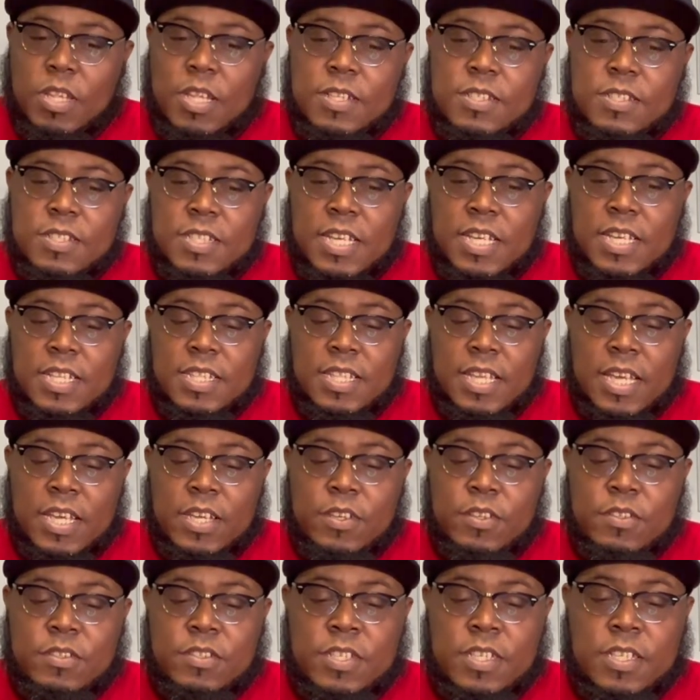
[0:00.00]
Saying
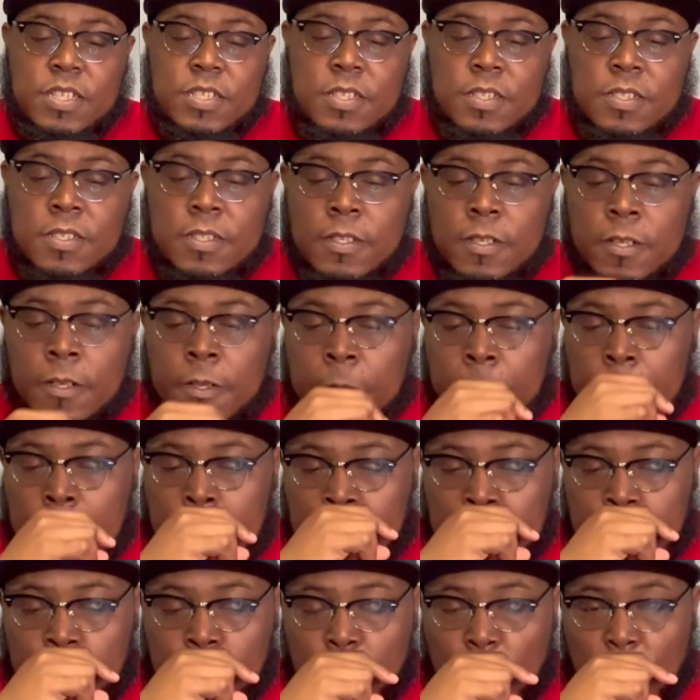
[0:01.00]
thank you, Jesus.
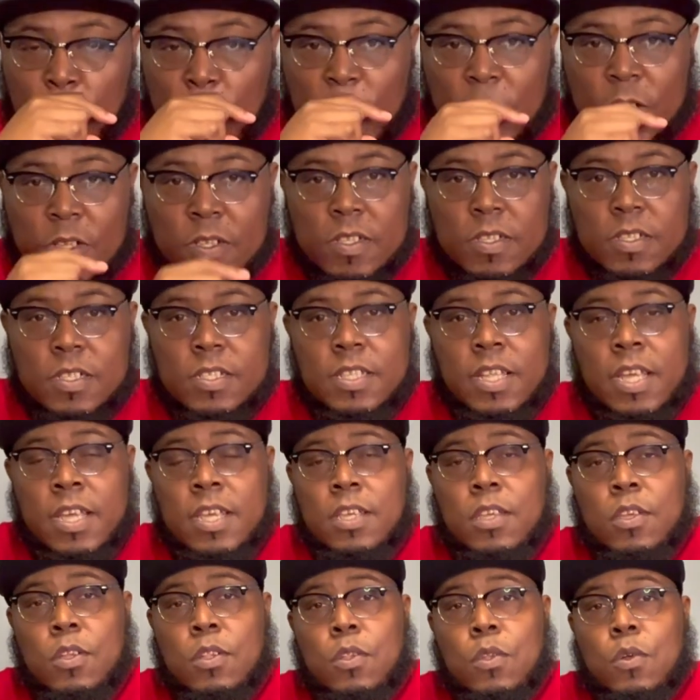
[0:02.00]

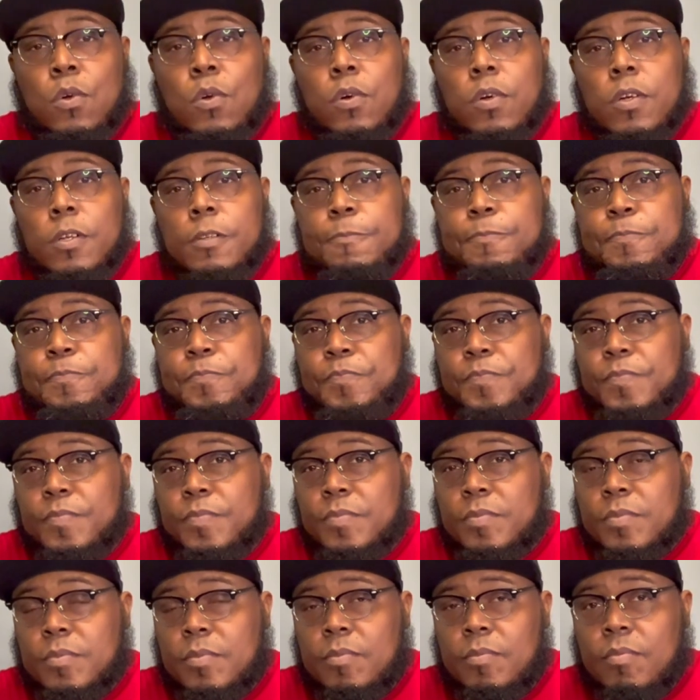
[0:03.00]
Thank you,
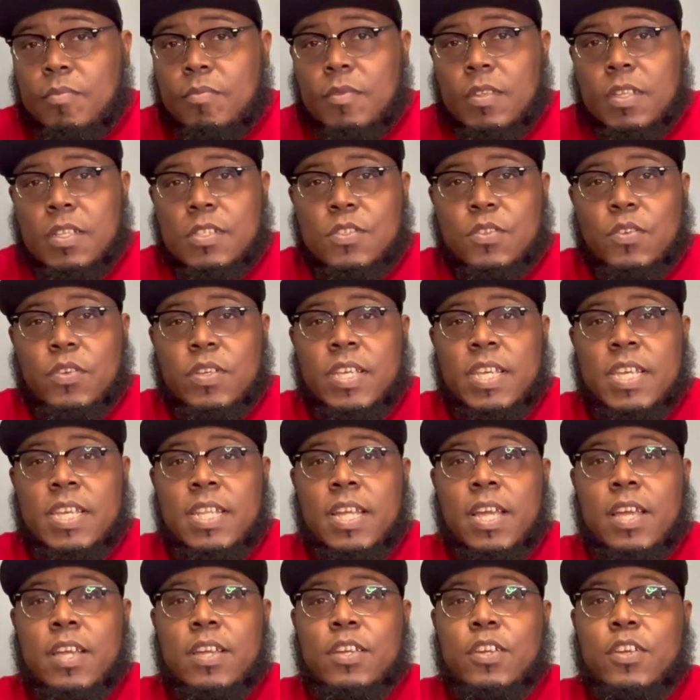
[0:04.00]
Lord. So
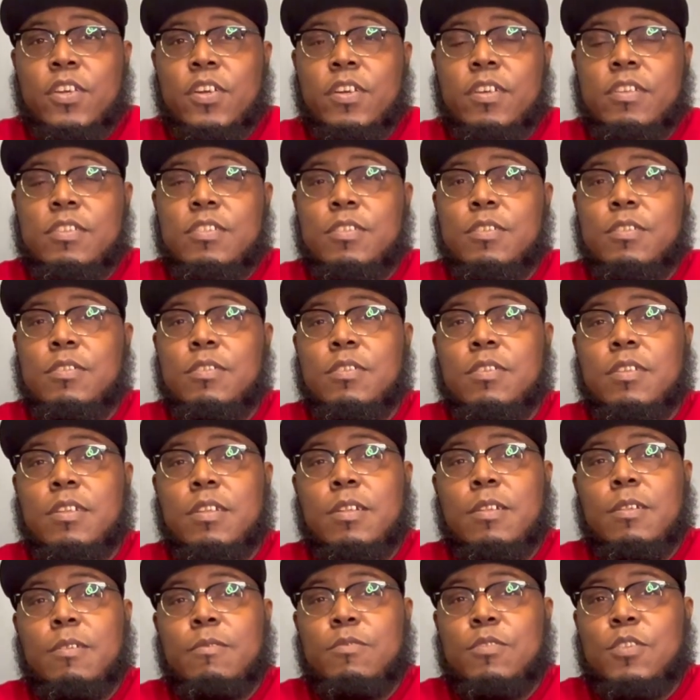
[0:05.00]
again, I encourage you,
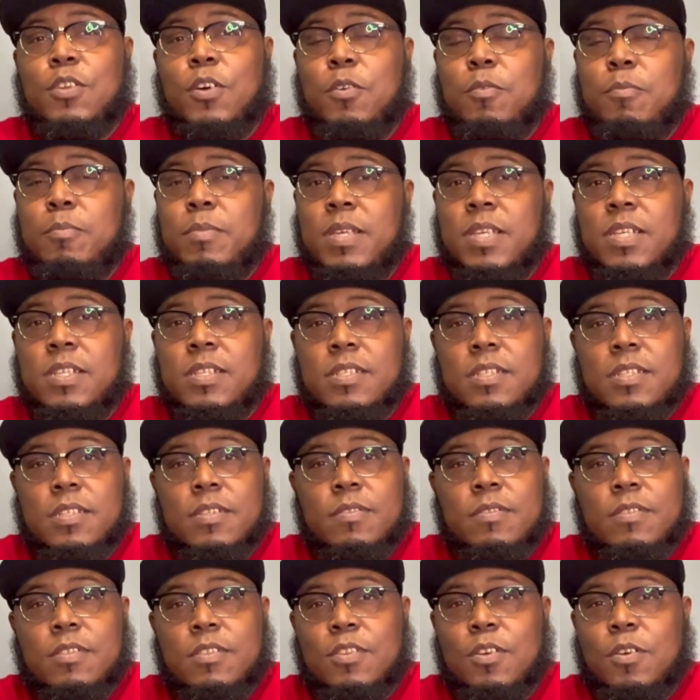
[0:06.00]
don't
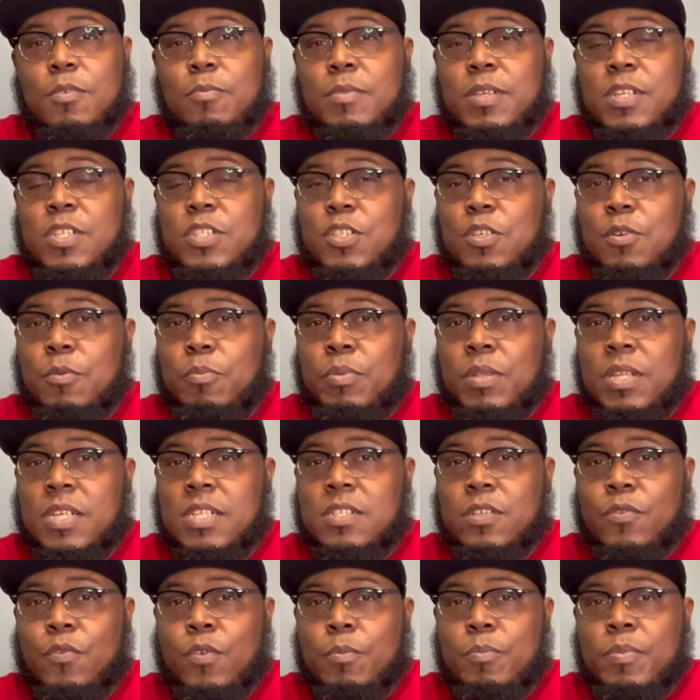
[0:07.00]
miss your
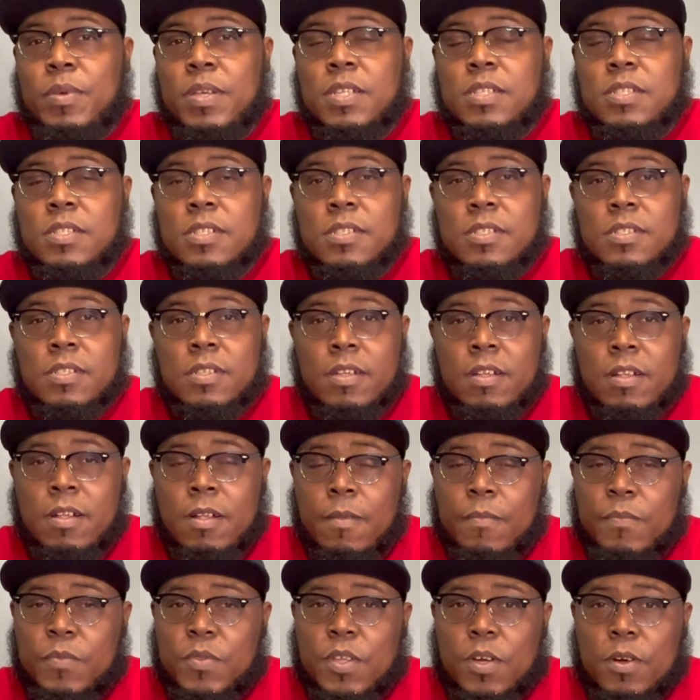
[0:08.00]
place of repentance.
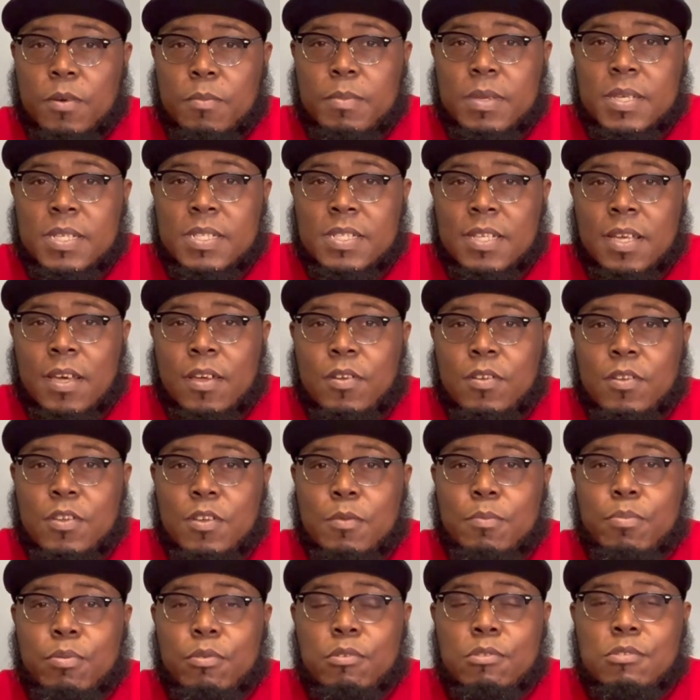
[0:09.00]
Don't miss out on
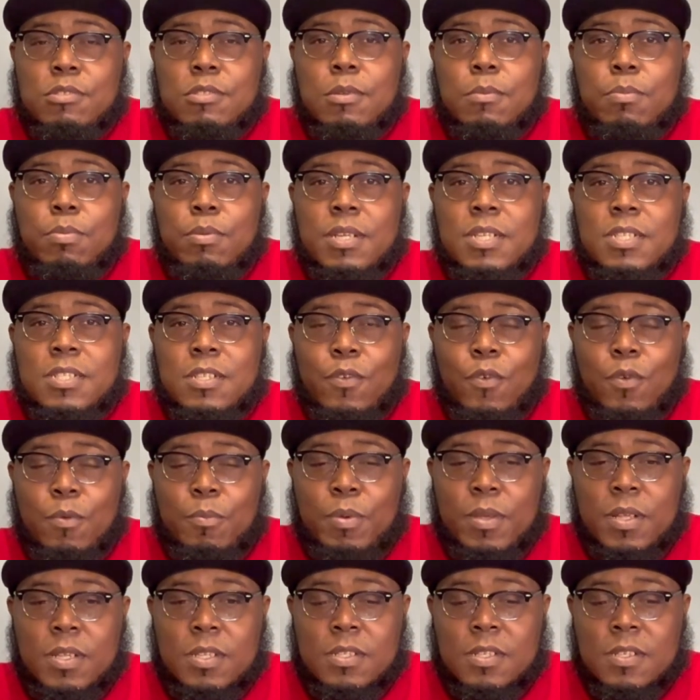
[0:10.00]
your personal place of
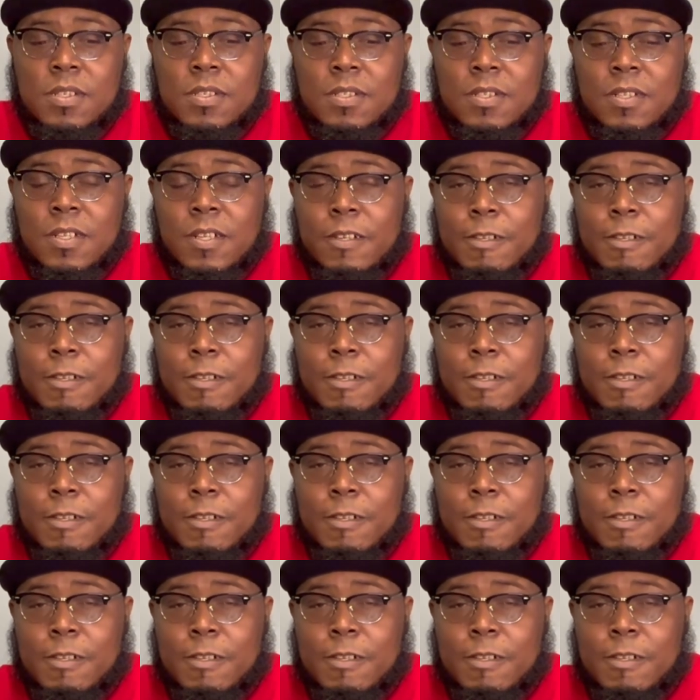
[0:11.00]
repentance.